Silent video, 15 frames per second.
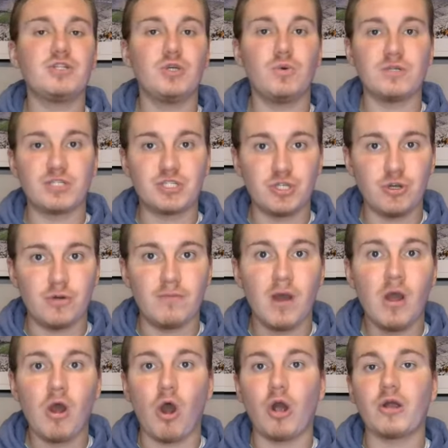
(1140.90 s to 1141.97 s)
do assume
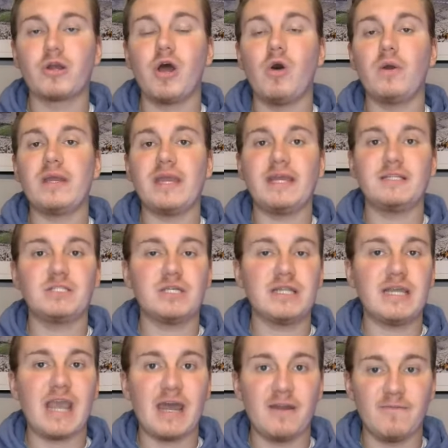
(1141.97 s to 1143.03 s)
are going into
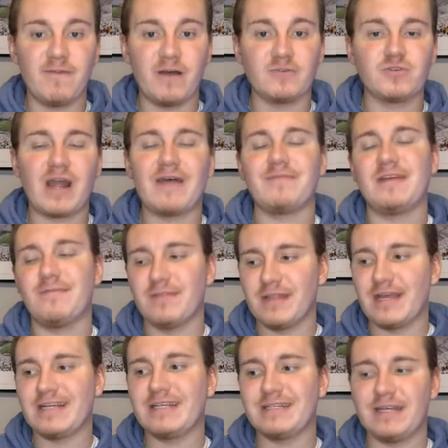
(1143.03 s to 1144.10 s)
the NFL draft,
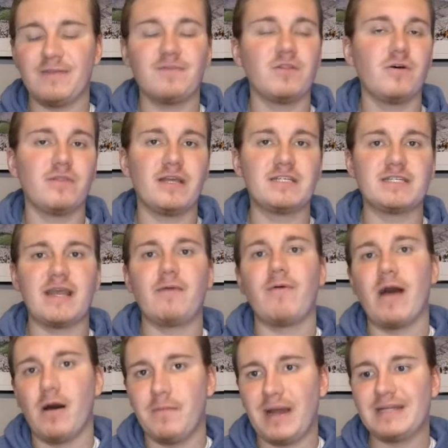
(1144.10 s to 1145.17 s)
even though they say,
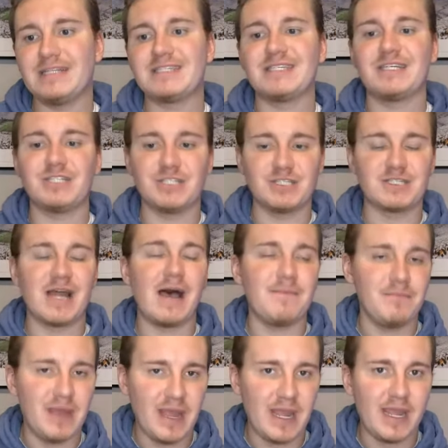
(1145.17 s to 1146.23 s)
well, my decision's
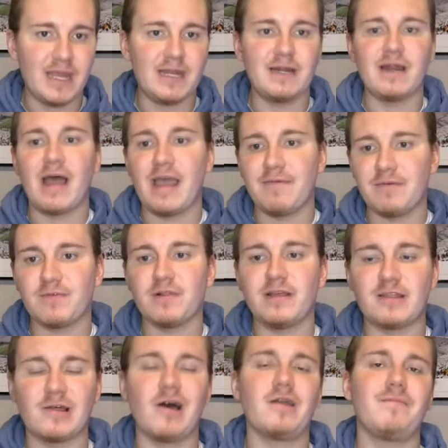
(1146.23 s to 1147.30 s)
not made and I haven't really
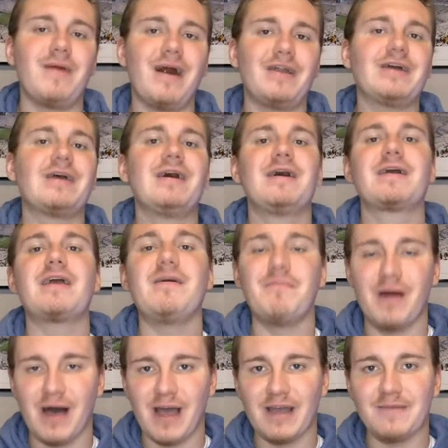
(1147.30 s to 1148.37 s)
thought about it.
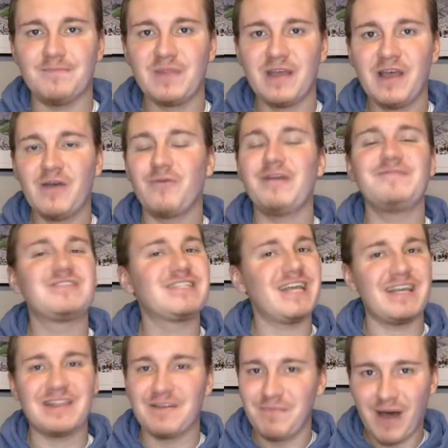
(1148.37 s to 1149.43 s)
Come on. We've
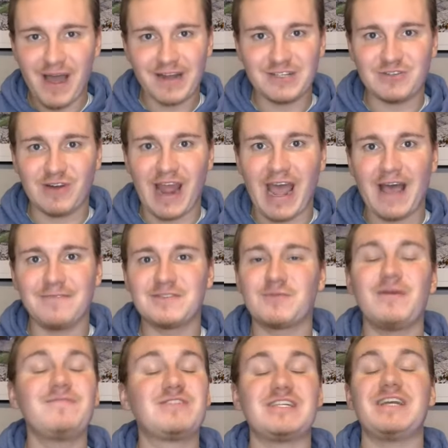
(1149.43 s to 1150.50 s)
seen the mock drafts.
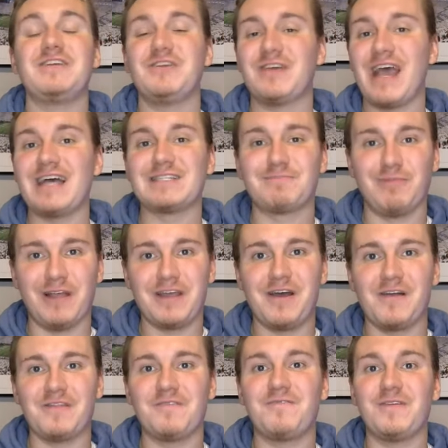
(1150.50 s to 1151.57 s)
We've seen you guys play
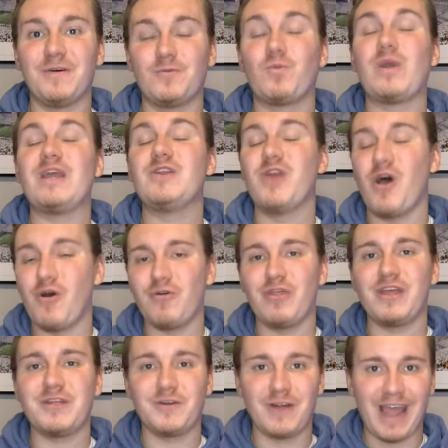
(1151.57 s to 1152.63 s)
on the field. We know
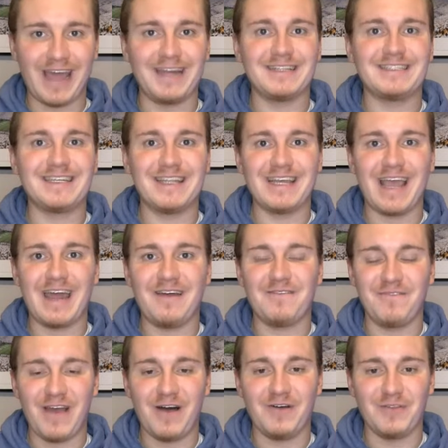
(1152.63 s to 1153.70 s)
that you're headed to the
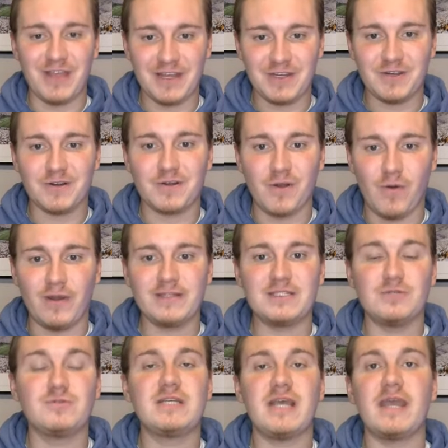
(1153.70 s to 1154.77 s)
NFL and that
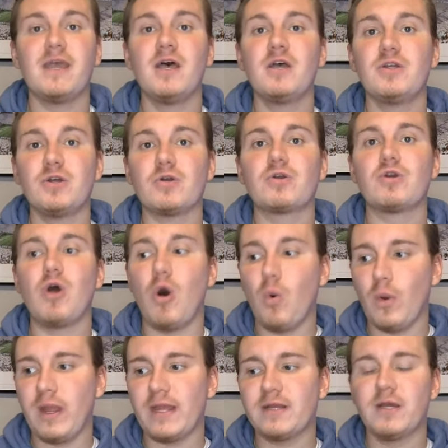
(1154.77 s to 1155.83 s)
you're
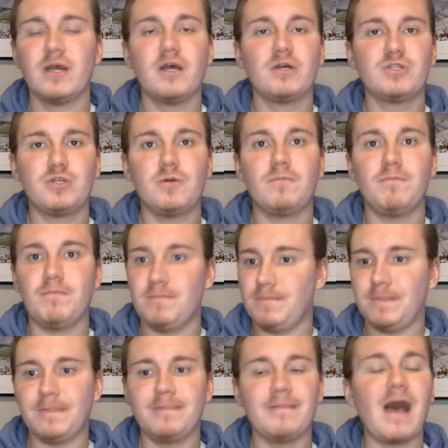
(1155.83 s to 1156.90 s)
going to
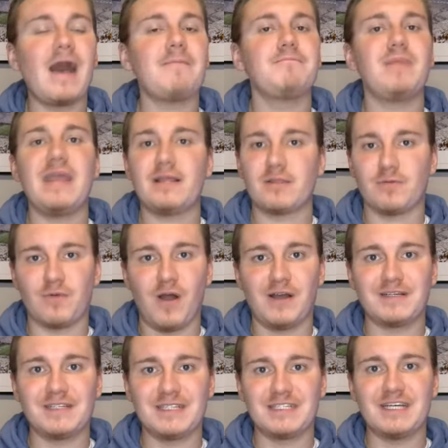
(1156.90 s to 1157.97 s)
not make the
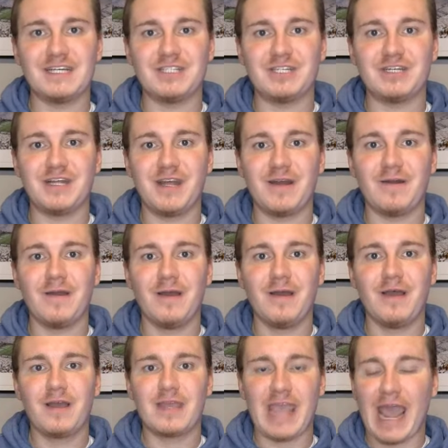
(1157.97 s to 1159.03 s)
wrong decision here.
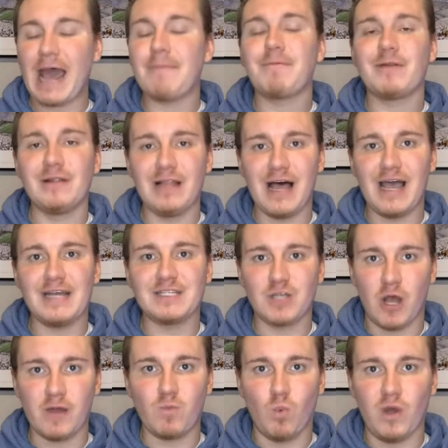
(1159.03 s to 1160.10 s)
Capitalize
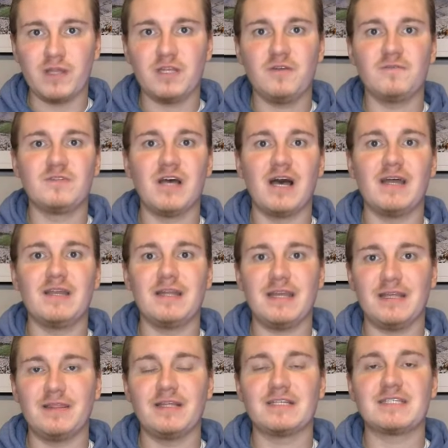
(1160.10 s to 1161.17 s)
on what you've done
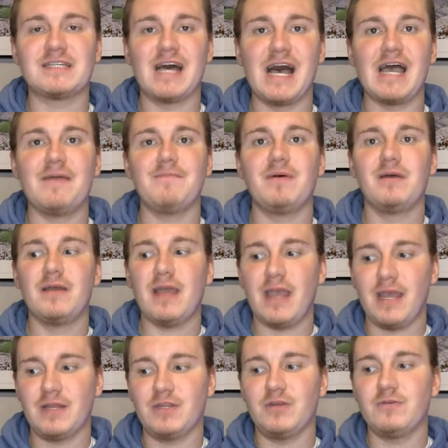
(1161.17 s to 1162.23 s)
in this time
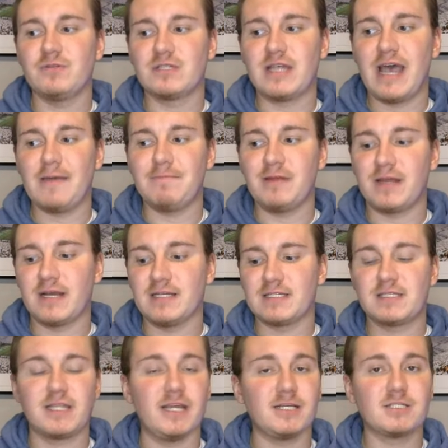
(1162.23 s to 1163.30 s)
and use that,
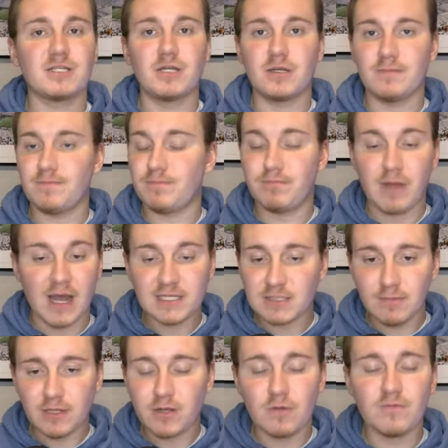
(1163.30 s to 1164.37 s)
because things could
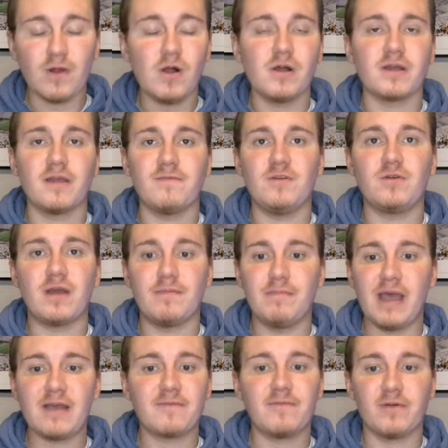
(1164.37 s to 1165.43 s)
possibly go wrong if you come
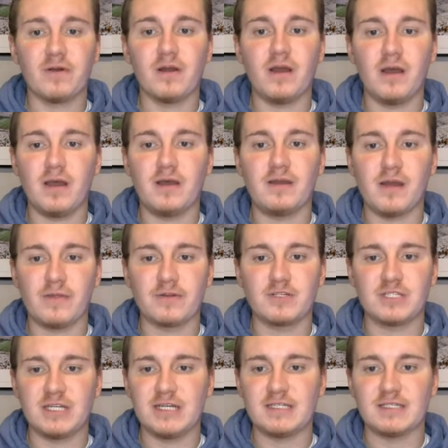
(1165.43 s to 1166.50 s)
back for another
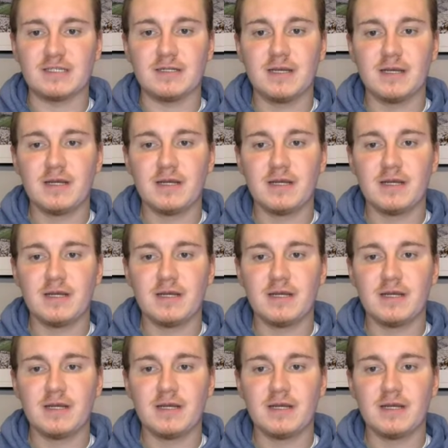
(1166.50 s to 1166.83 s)
season.